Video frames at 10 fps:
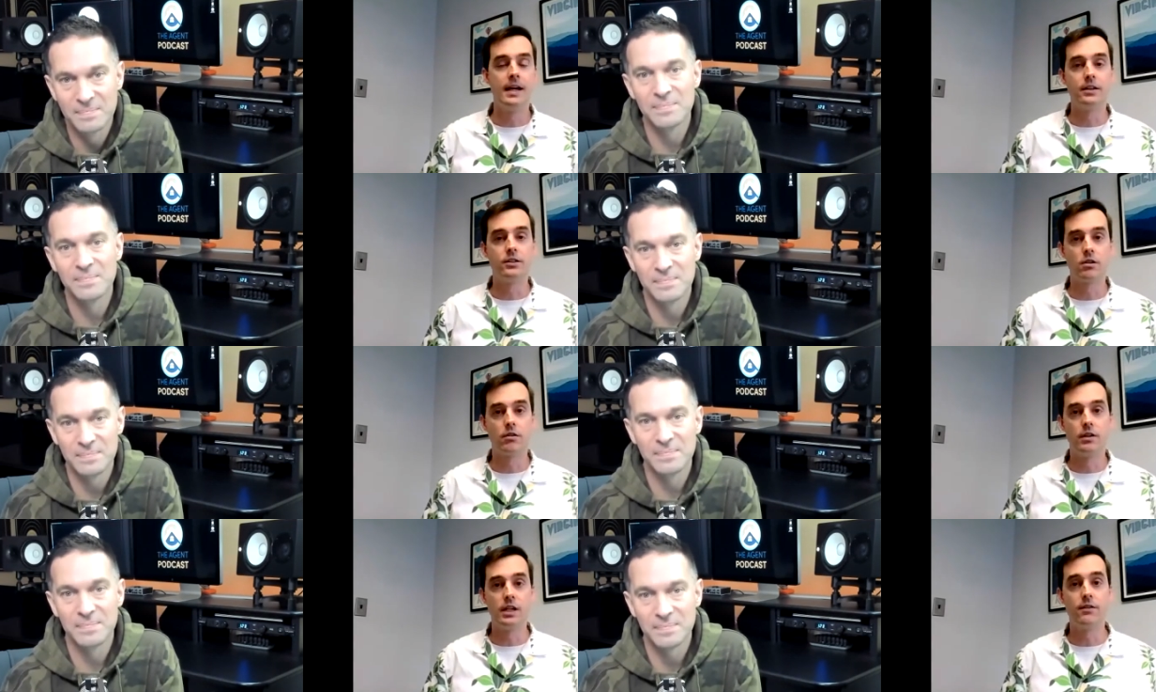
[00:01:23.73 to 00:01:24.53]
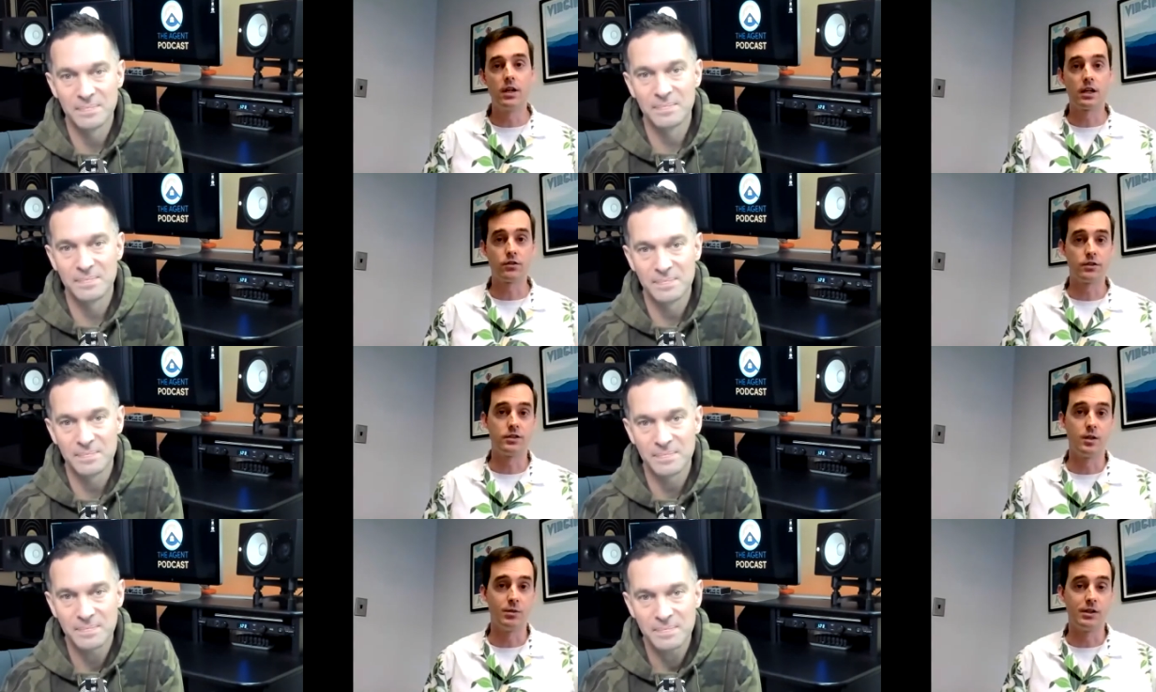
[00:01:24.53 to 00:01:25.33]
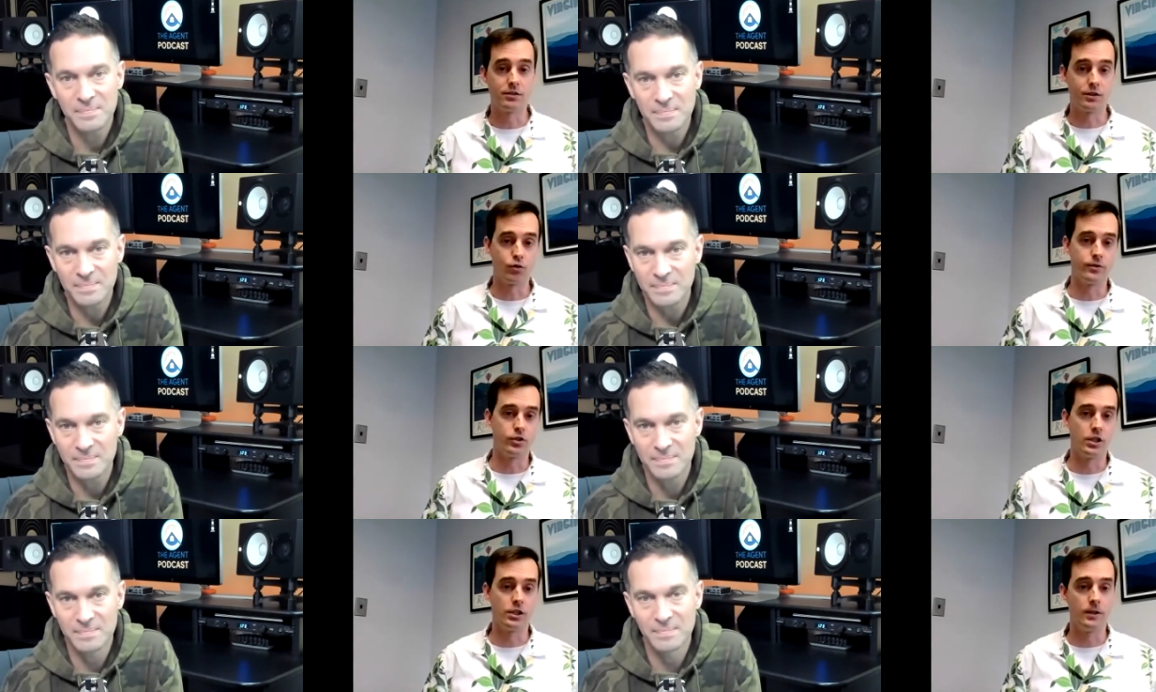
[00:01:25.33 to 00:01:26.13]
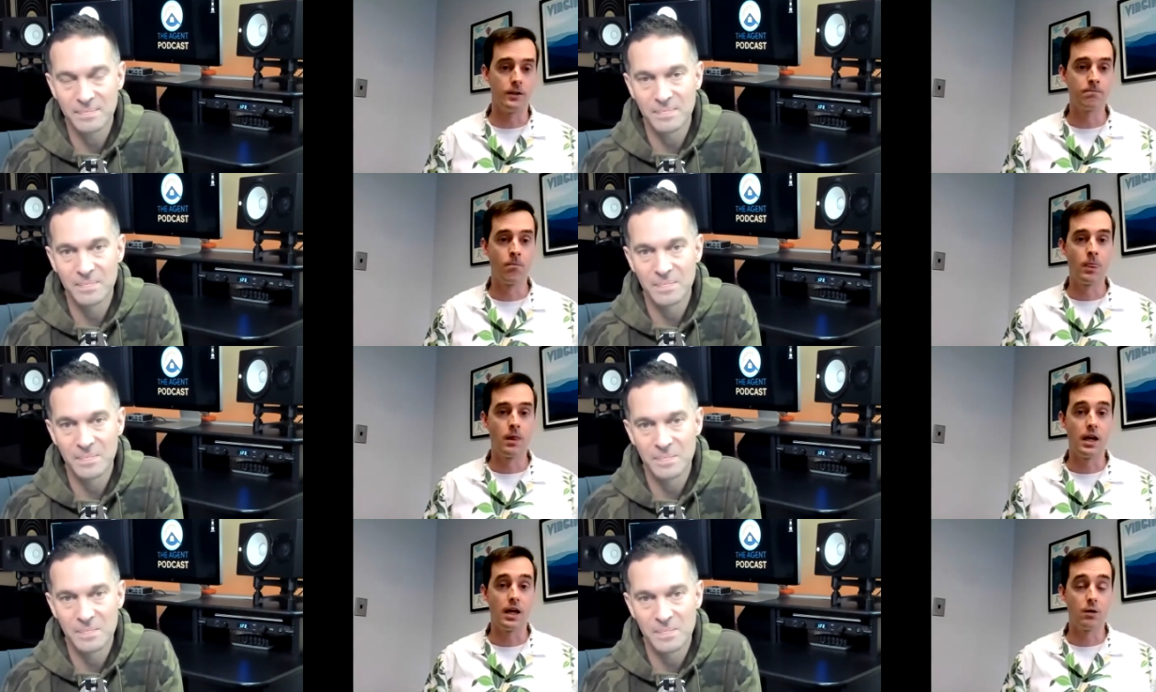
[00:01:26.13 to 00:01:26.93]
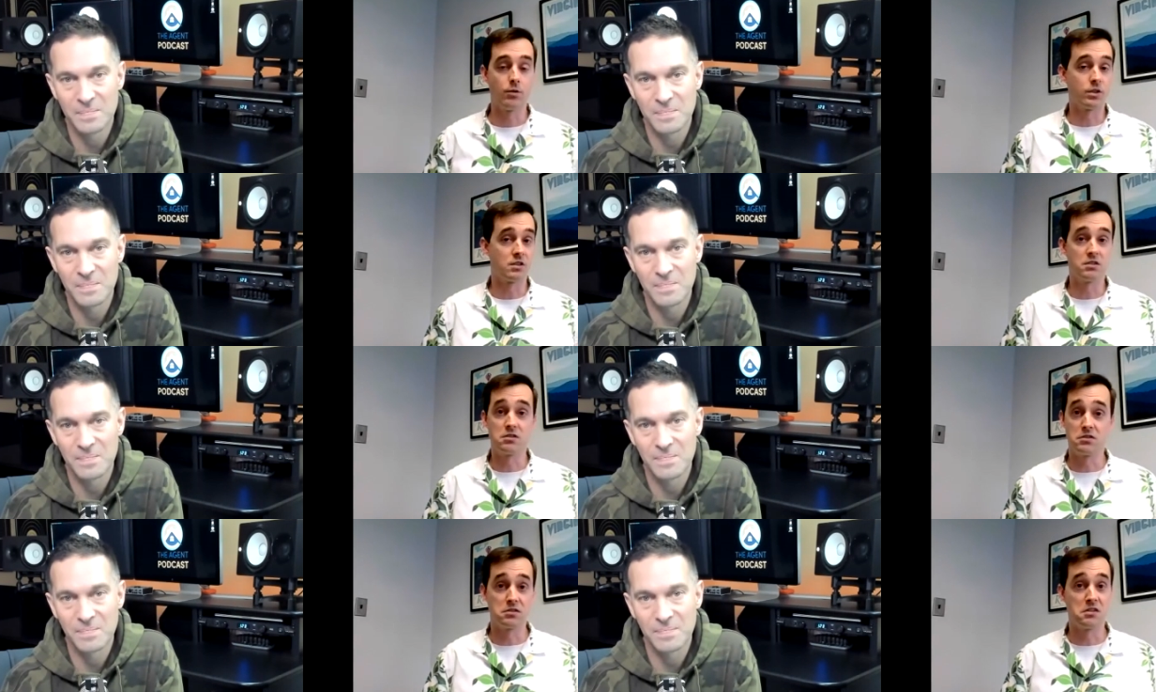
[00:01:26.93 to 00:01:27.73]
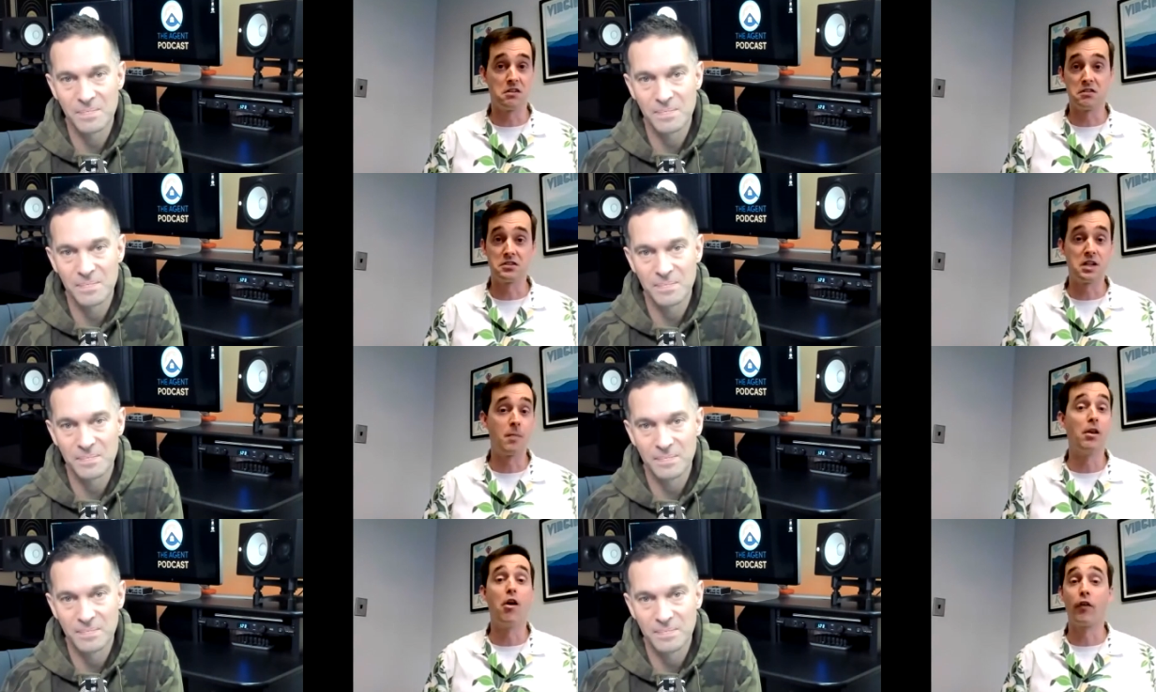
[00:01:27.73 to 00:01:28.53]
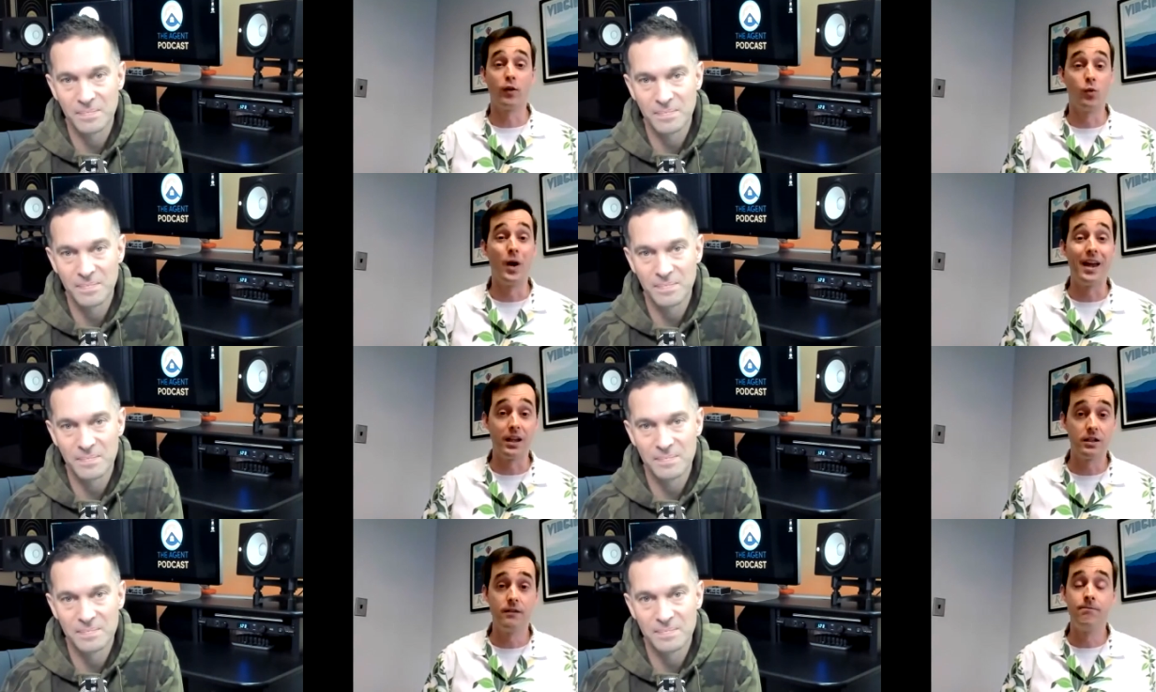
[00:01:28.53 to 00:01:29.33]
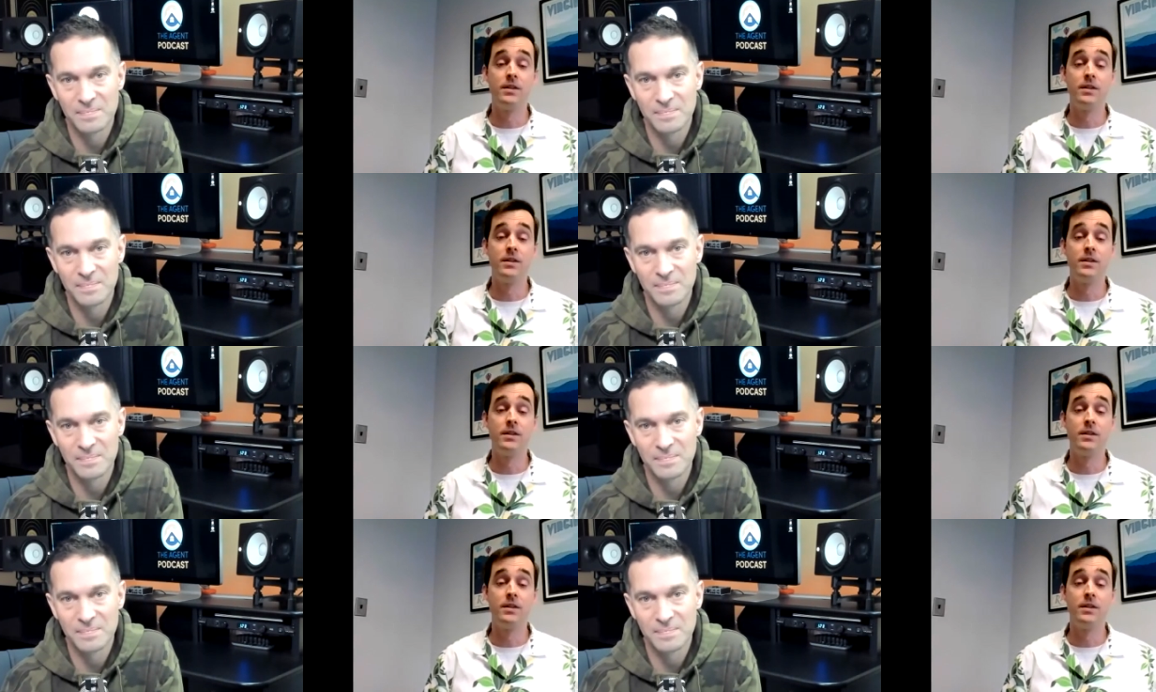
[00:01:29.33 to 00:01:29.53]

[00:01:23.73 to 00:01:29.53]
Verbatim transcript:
Speaker 1: And so the Navy actually sent me to Central Virginia. And I was like, this is just another stop along the way.